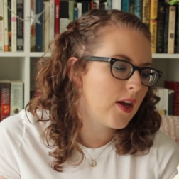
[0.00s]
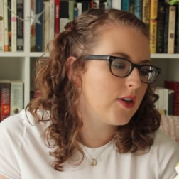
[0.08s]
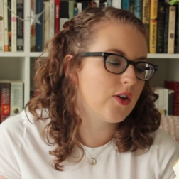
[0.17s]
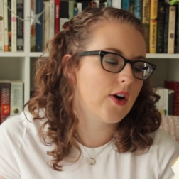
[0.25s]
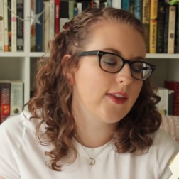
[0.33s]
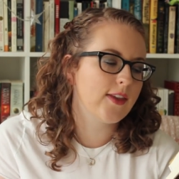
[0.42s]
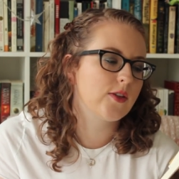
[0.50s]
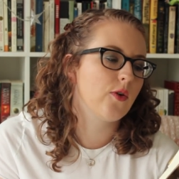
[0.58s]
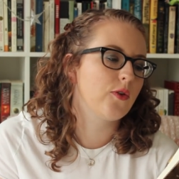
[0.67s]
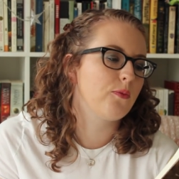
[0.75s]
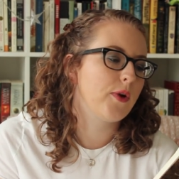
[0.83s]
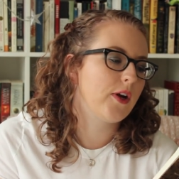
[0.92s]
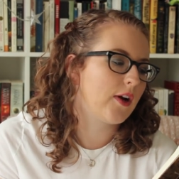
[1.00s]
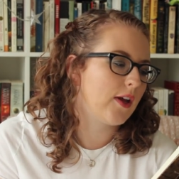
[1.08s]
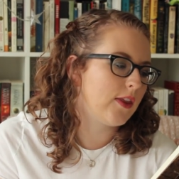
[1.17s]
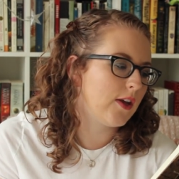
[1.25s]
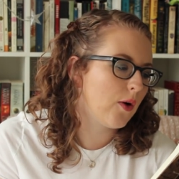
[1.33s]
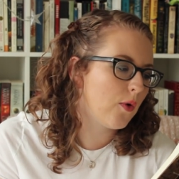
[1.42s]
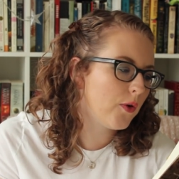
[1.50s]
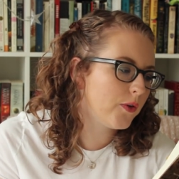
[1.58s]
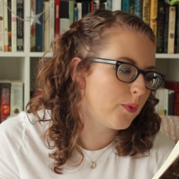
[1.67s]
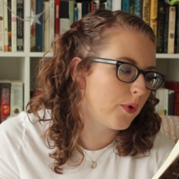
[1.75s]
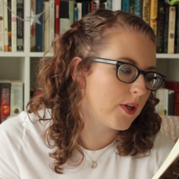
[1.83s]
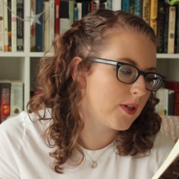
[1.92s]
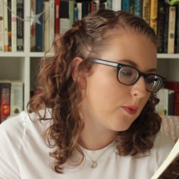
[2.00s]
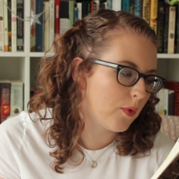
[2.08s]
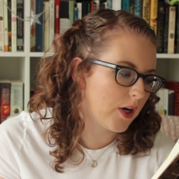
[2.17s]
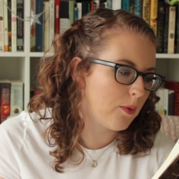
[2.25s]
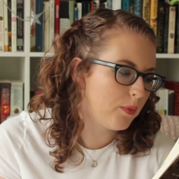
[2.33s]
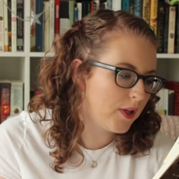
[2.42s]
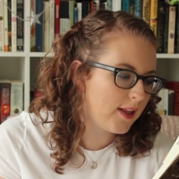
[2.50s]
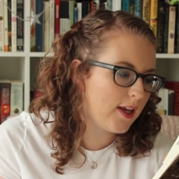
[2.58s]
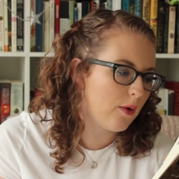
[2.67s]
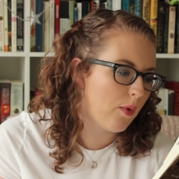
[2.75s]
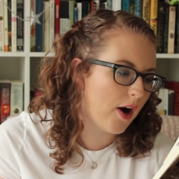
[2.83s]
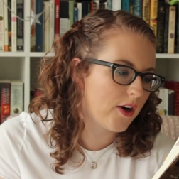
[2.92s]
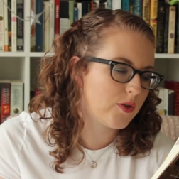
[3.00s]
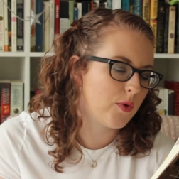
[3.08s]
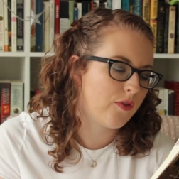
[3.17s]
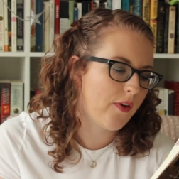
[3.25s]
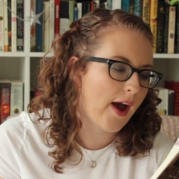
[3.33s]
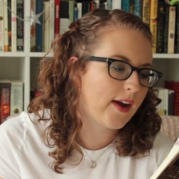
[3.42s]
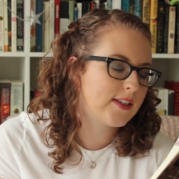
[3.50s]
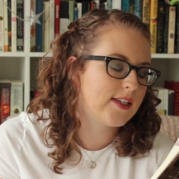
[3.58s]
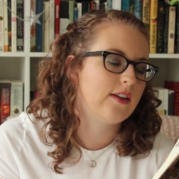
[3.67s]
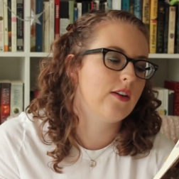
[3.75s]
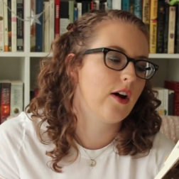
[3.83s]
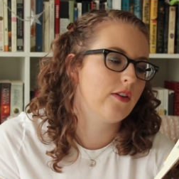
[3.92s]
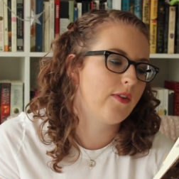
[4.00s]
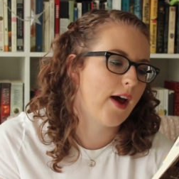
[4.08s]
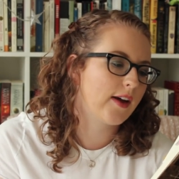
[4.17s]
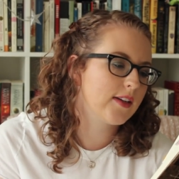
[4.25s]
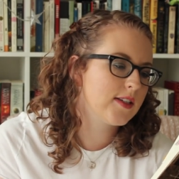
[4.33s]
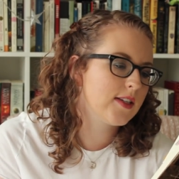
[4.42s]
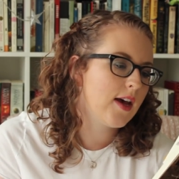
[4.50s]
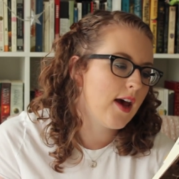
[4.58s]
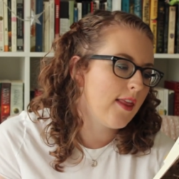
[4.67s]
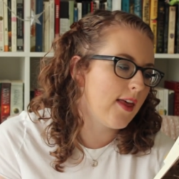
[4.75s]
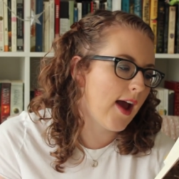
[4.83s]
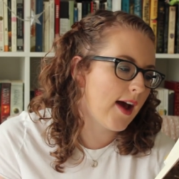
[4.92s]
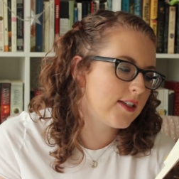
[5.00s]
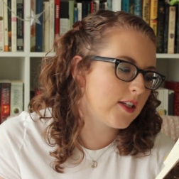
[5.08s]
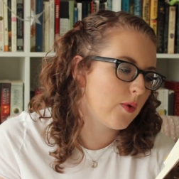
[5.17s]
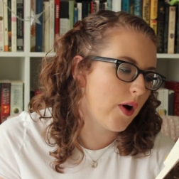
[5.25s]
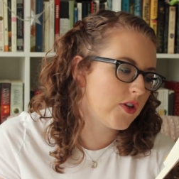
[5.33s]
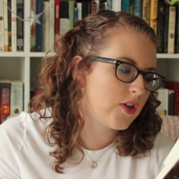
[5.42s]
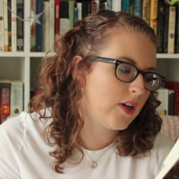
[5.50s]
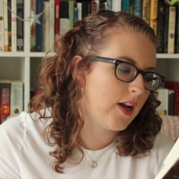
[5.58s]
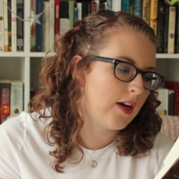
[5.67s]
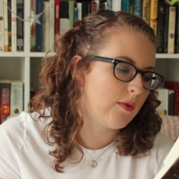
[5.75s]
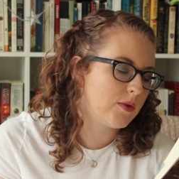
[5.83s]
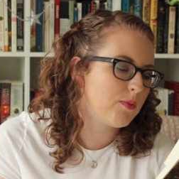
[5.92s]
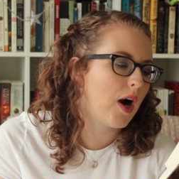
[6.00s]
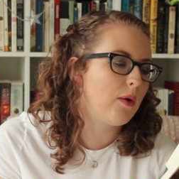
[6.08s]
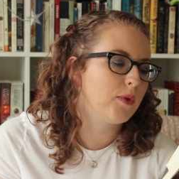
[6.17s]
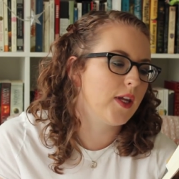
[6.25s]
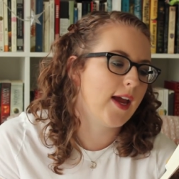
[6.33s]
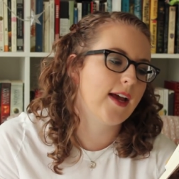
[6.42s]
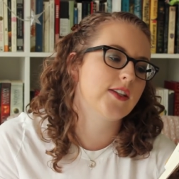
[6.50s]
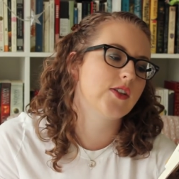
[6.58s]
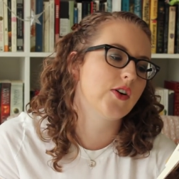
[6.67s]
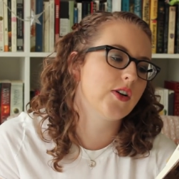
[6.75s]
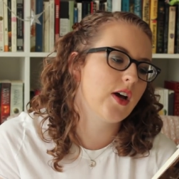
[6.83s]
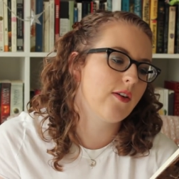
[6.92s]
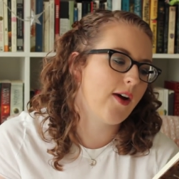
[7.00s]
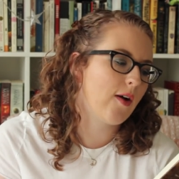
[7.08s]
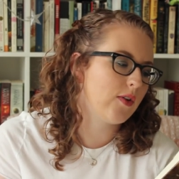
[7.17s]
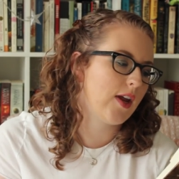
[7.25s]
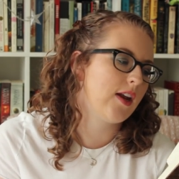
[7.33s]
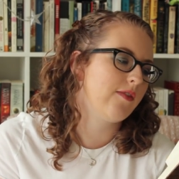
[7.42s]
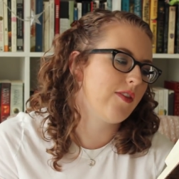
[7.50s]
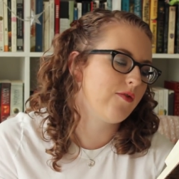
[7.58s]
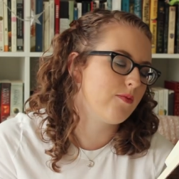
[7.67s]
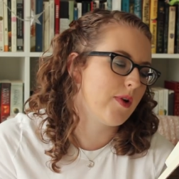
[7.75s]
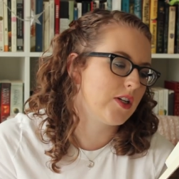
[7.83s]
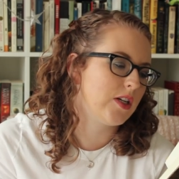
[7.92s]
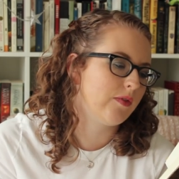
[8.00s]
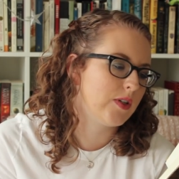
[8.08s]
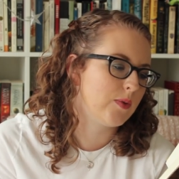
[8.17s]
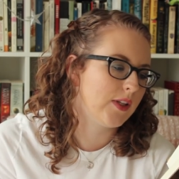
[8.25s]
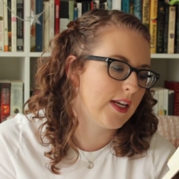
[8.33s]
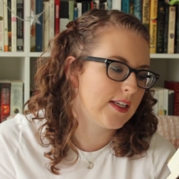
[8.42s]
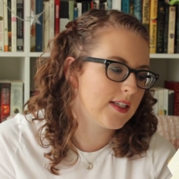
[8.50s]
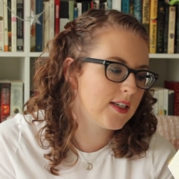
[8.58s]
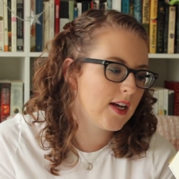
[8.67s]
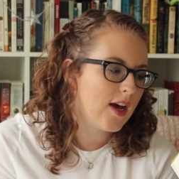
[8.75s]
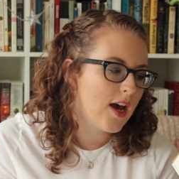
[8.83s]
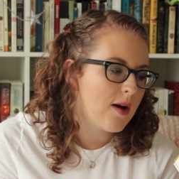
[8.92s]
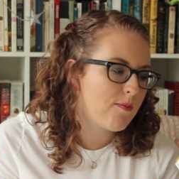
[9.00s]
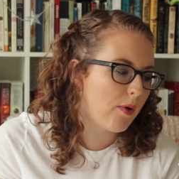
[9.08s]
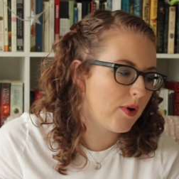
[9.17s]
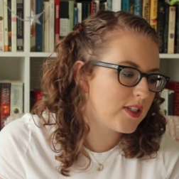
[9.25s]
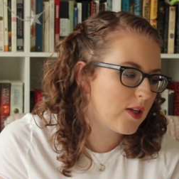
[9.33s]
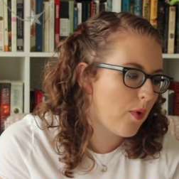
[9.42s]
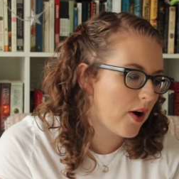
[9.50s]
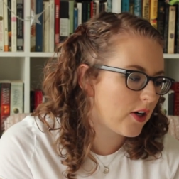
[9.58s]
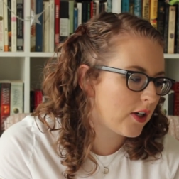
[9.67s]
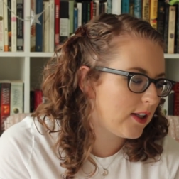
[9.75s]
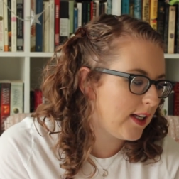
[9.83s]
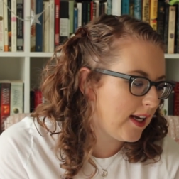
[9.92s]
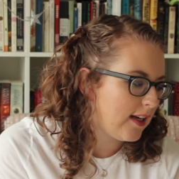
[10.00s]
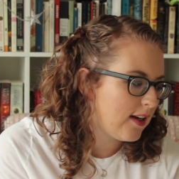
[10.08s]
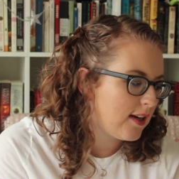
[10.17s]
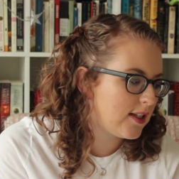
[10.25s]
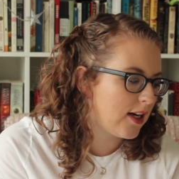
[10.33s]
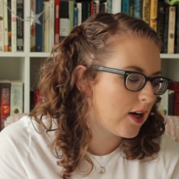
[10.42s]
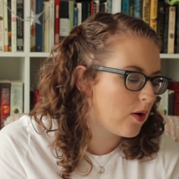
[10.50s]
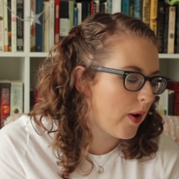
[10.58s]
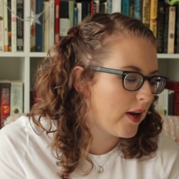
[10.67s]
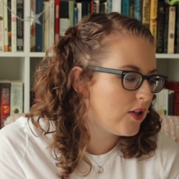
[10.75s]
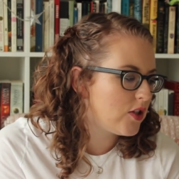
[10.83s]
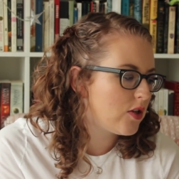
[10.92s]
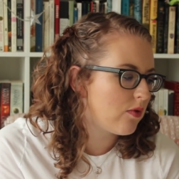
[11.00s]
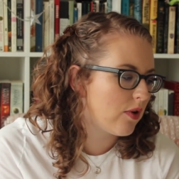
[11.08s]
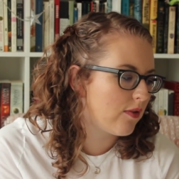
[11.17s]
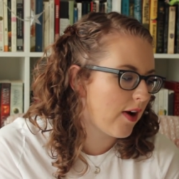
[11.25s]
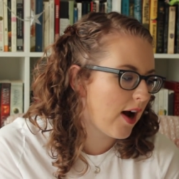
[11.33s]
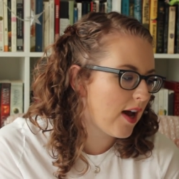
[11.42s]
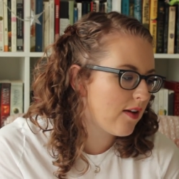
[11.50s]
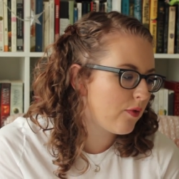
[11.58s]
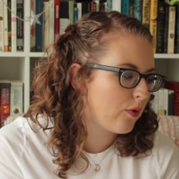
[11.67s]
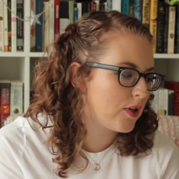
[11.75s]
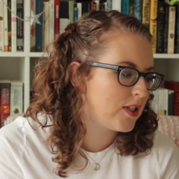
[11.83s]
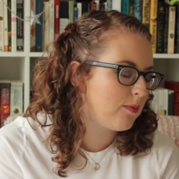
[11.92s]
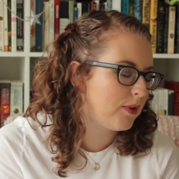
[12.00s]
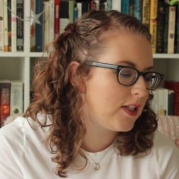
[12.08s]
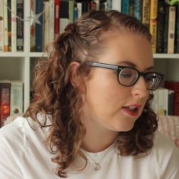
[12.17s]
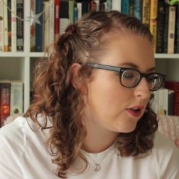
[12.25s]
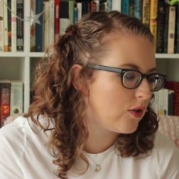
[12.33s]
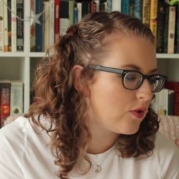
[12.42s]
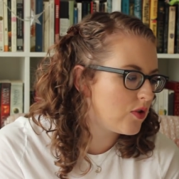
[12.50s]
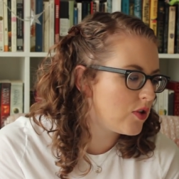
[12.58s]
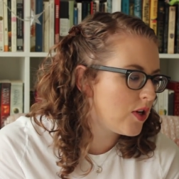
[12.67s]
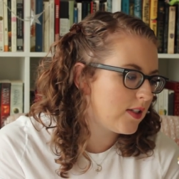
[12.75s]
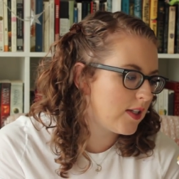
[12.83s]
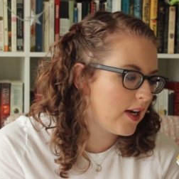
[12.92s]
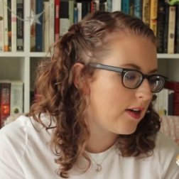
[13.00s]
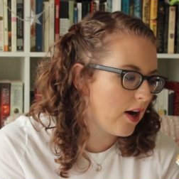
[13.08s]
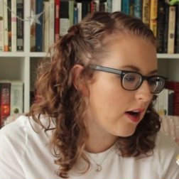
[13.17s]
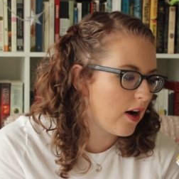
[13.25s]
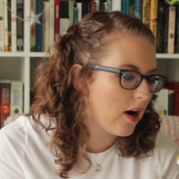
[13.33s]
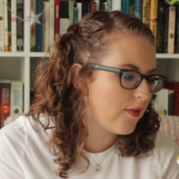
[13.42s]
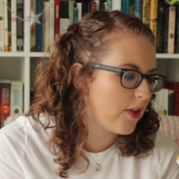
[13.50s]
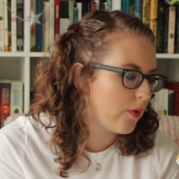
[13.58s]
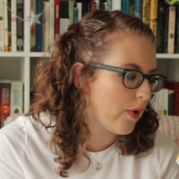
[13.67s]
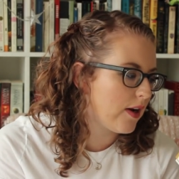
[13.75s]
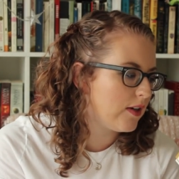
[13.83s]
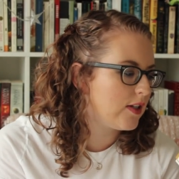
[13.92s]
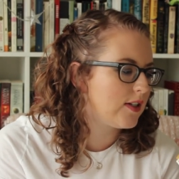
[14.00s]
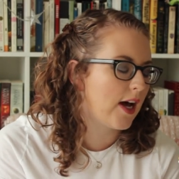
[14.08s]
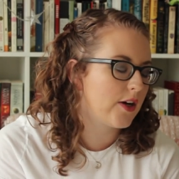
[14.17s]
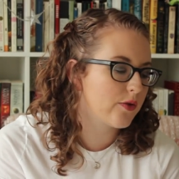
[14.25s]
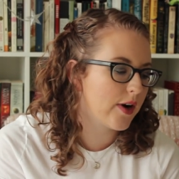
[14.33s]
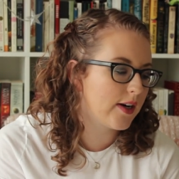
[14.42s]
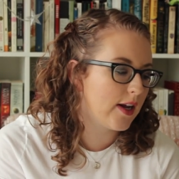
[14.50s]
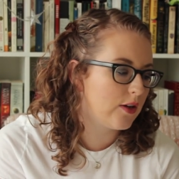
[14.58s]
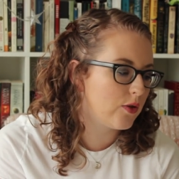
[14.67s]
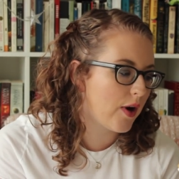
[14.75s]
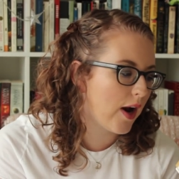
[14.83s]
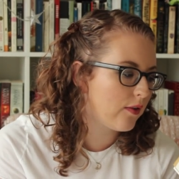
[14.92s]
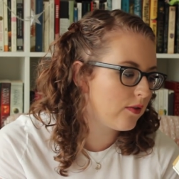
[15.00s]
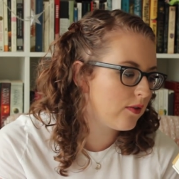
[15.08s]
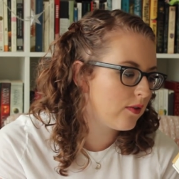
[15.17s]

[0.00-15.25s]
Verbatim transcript: During this golden period, the old were, were completely awash with facts and non-facts. They asked a question and it was promptly answered. A fountainhead of information was released. But was the water clean? Did it quench, revive, or simply deluge? Did it not often threaten to saturate and drown?